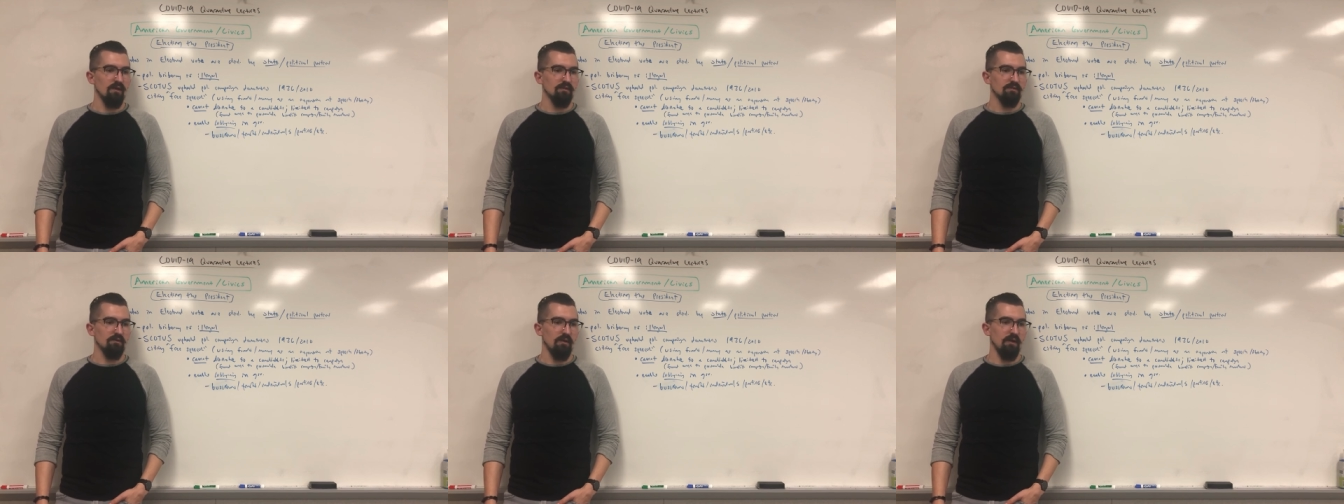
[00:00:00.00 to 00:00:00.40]

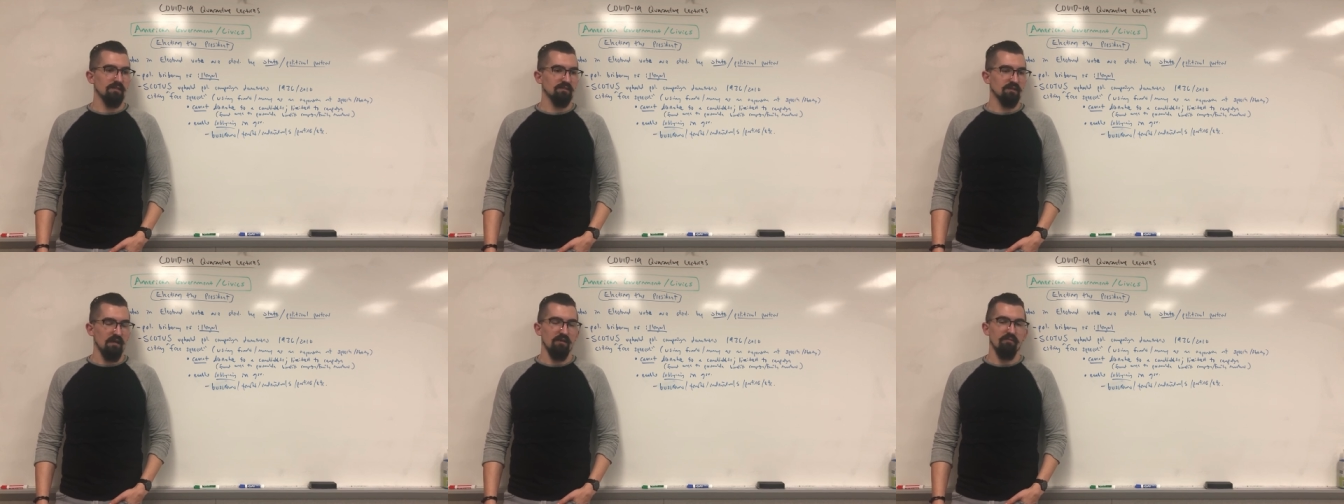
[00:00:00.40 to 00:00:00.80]
So
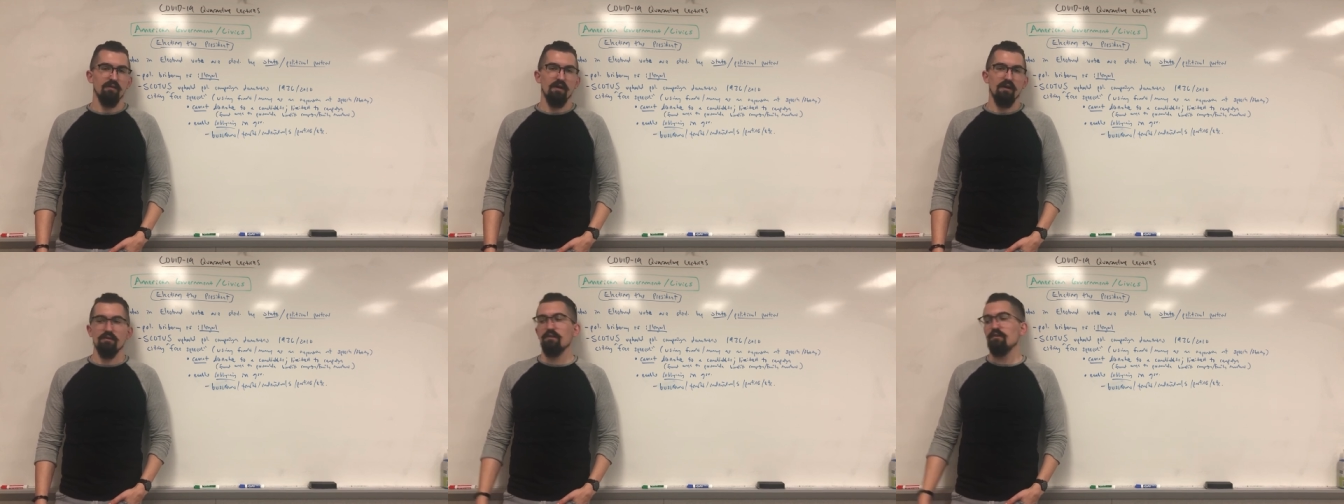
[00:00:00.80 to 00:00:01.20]
it's kind of
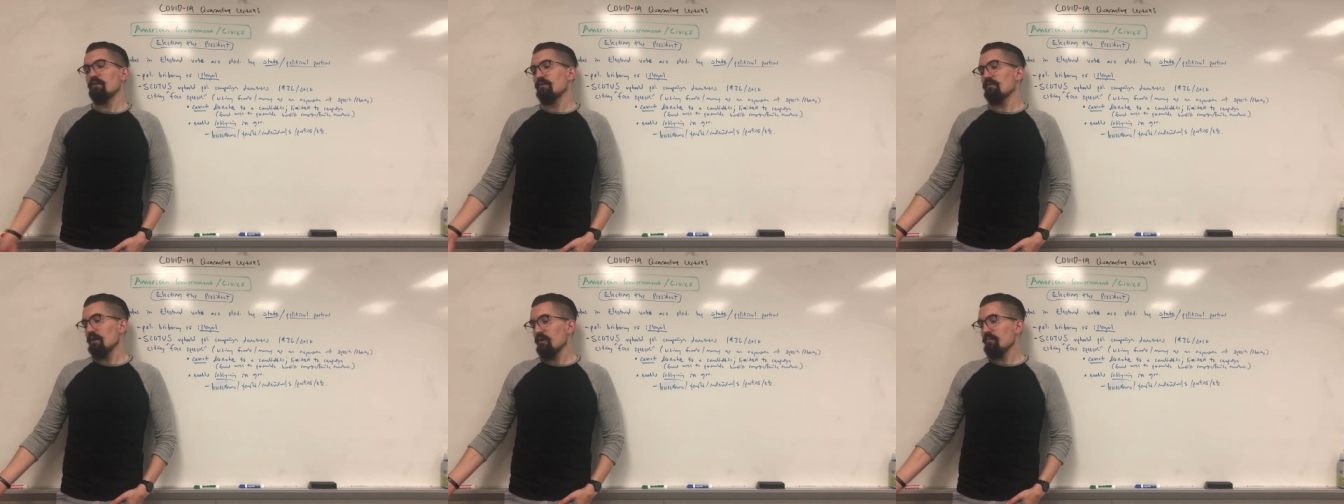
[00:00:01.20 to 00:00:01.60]
that, you
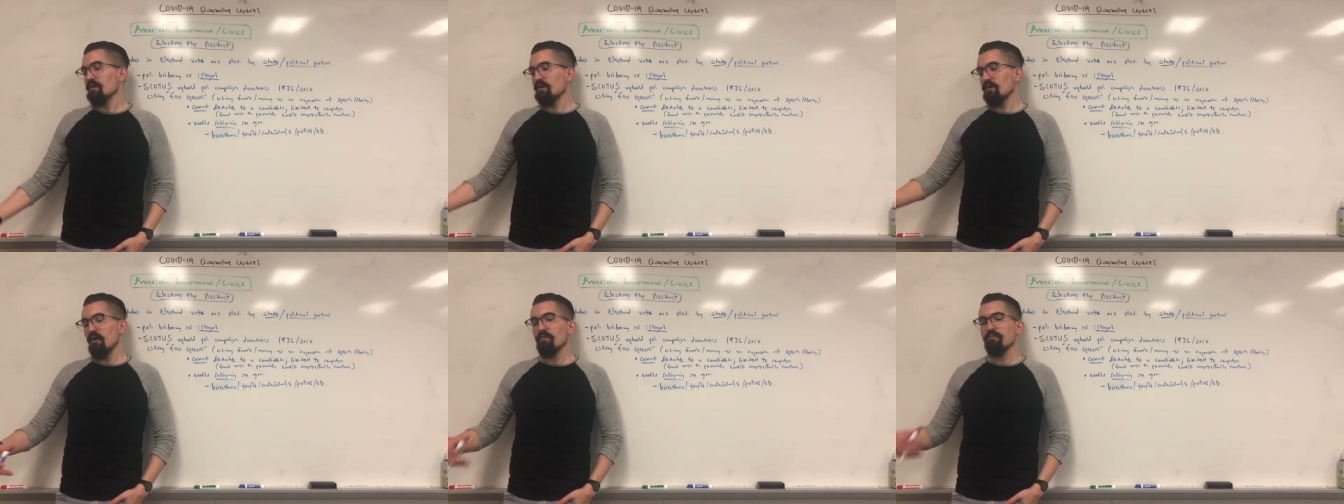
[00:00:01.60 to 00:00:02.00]
know, help
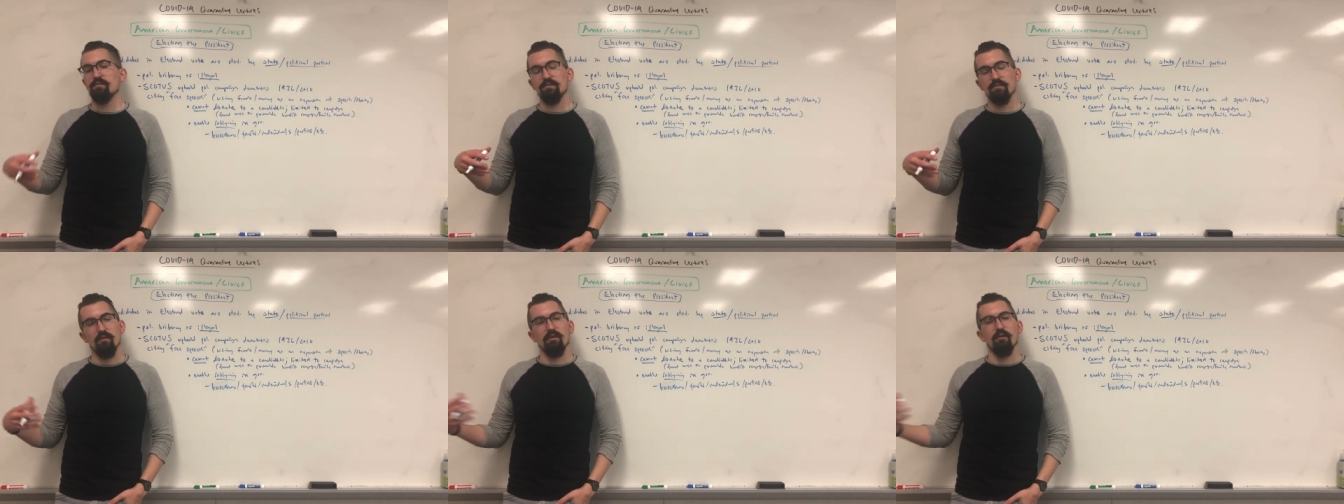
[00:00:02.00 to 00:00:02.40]
me to
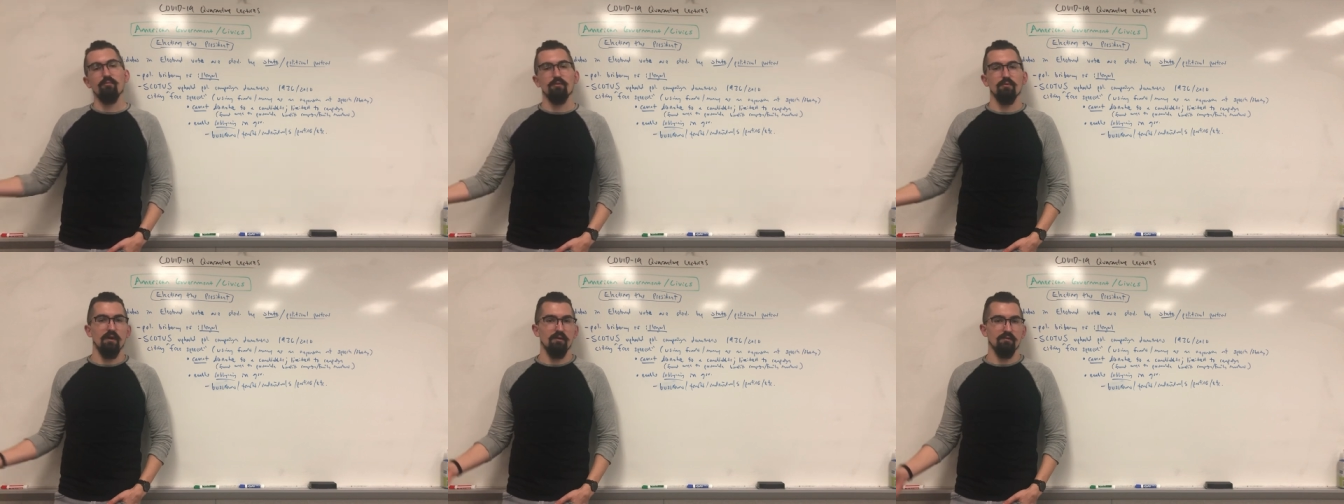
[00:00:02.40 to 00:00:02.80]
office and I'll
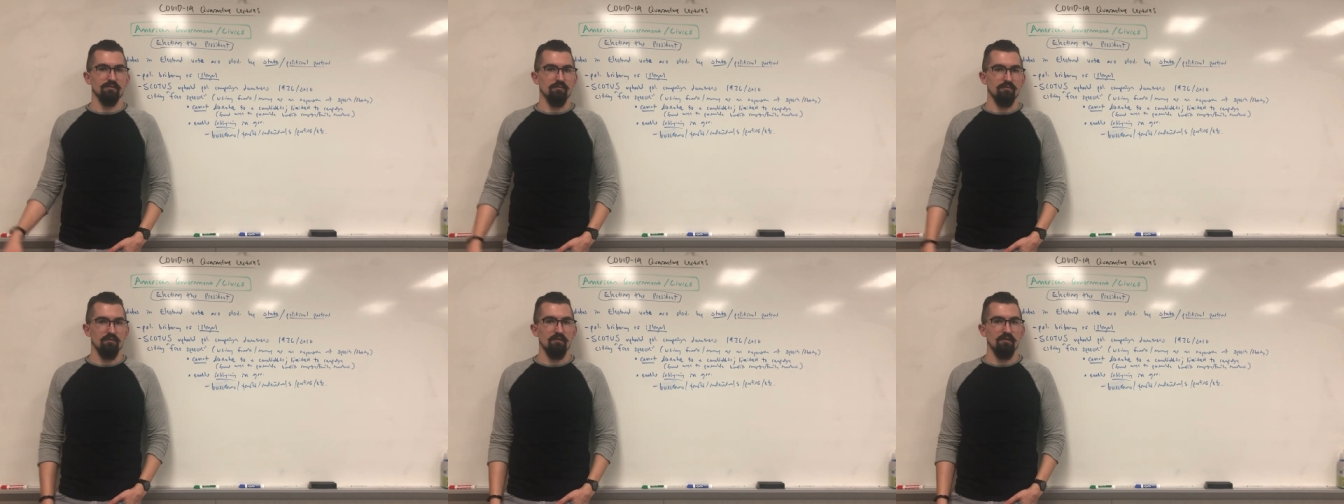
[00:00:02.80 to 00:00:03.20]
help you out
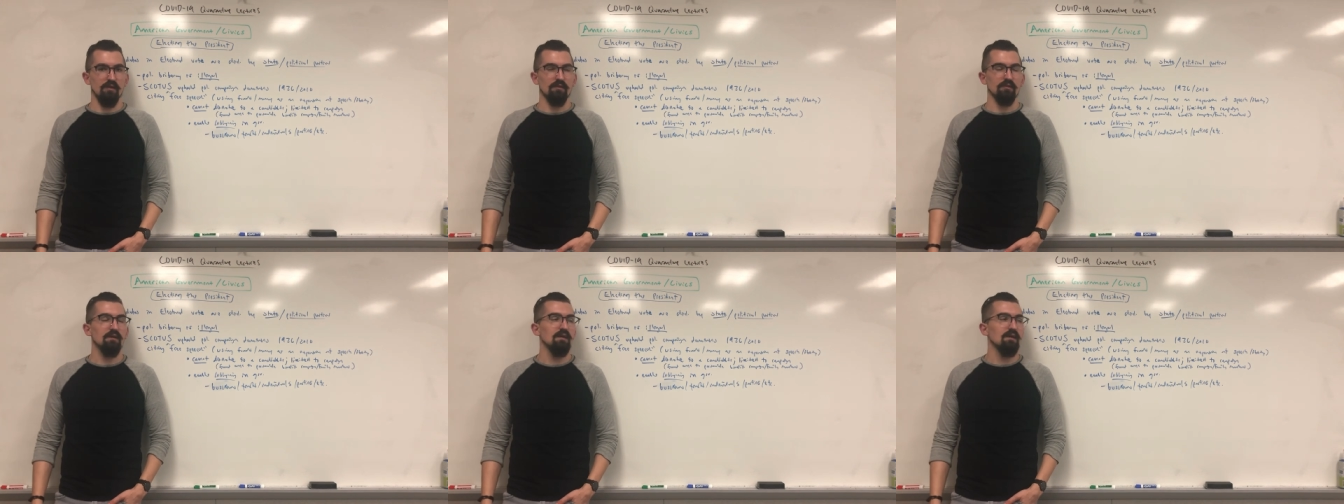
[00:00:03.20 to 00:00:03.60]
sort of
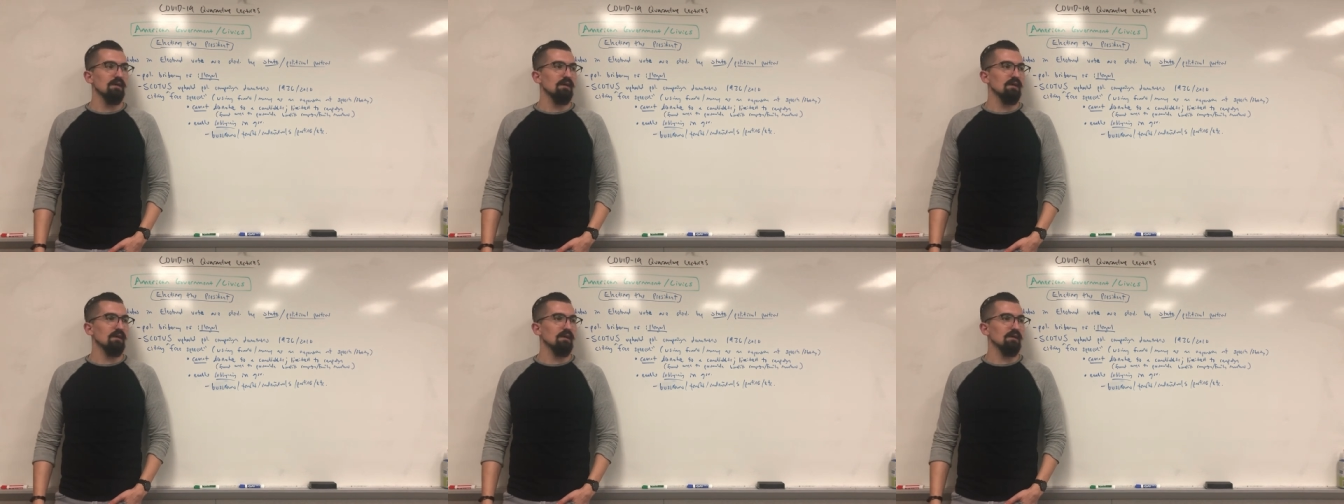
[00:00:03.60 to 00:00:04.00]
thing
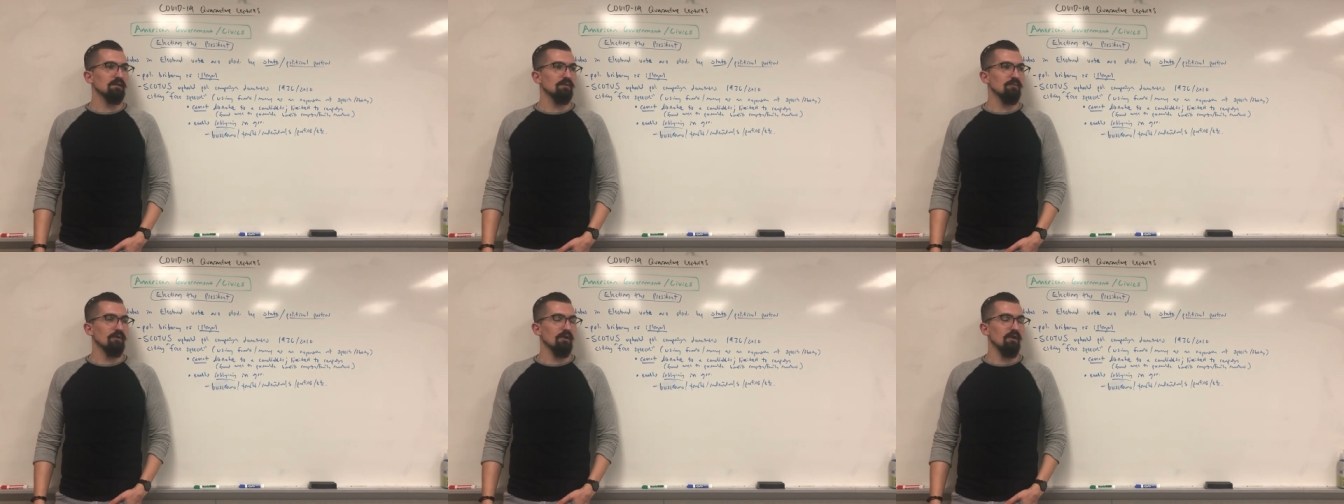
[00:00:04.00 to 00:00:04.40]

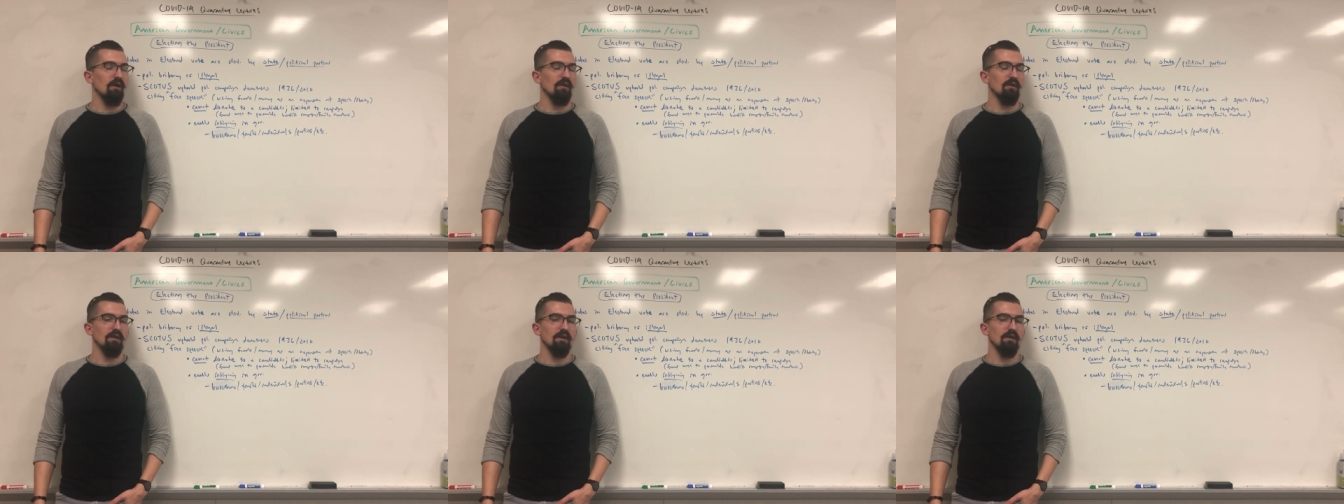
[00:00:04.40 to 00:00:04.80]
going
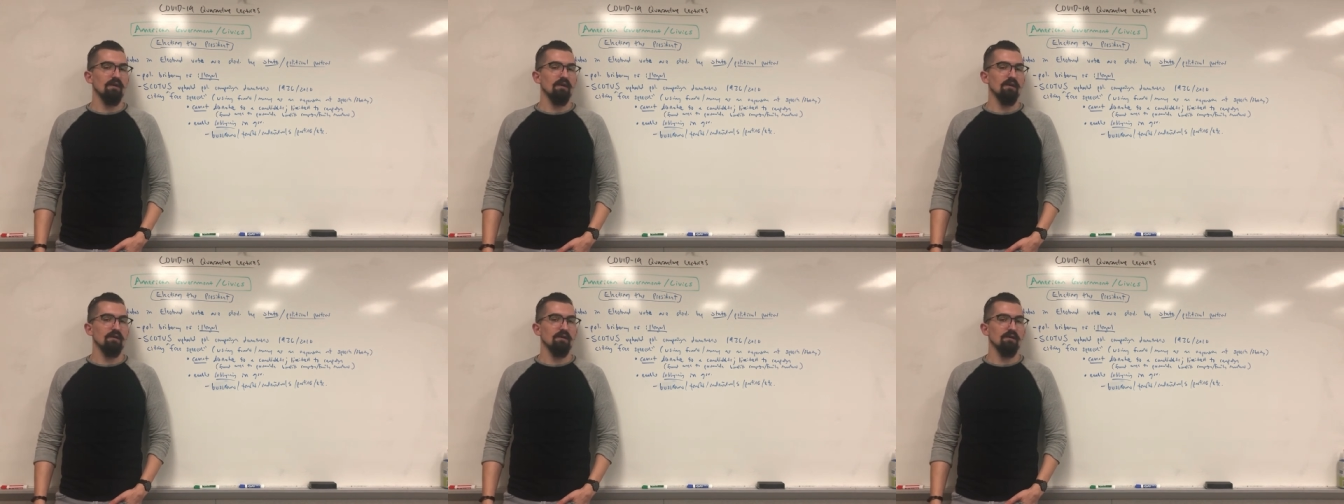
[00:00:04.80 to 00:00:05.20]
on, and
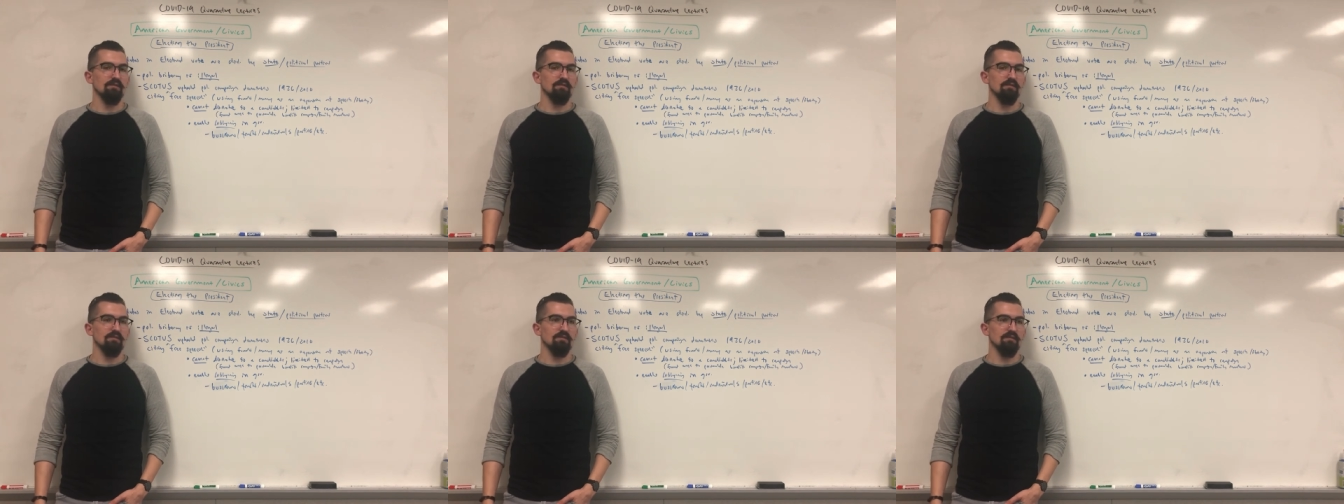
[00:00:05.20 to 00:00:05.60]
it
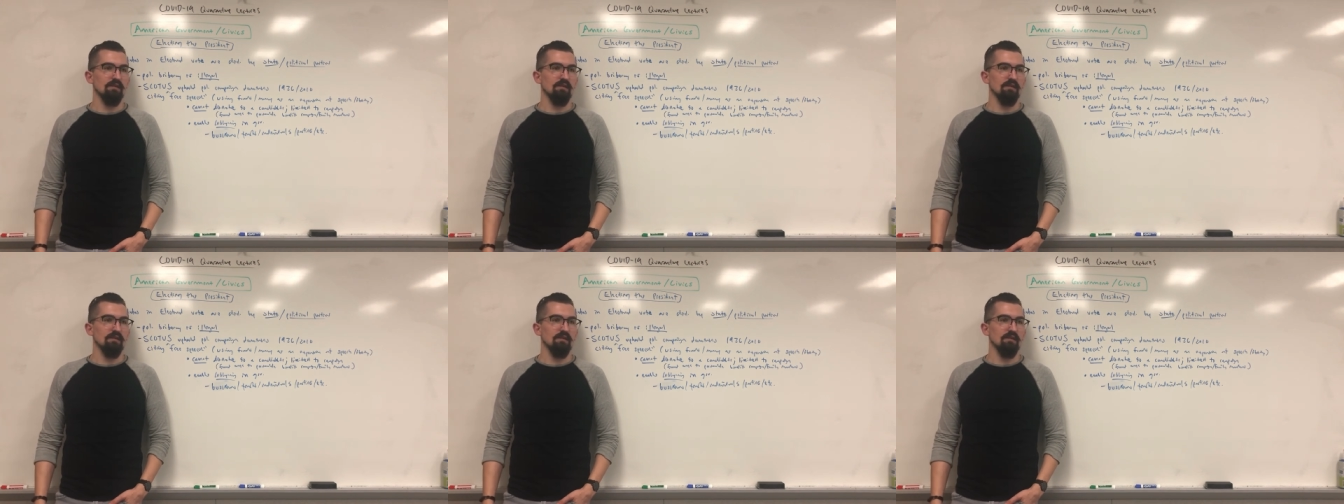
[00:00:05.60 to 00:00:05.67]
exists.